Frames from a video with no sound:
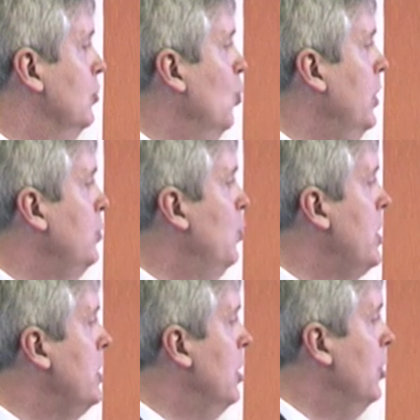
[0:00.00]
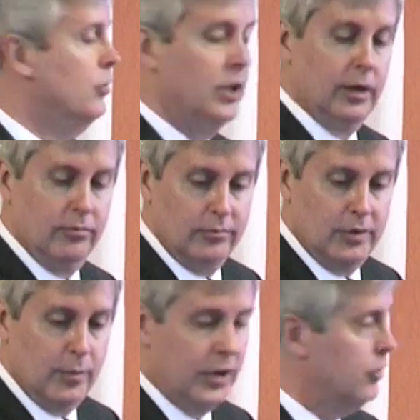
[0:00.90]
Win-win only.
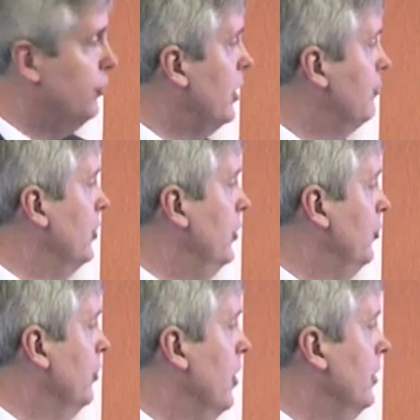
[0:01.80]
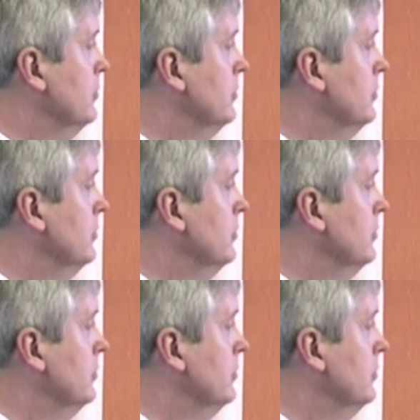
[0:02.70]
Deming uses that phrase a lot.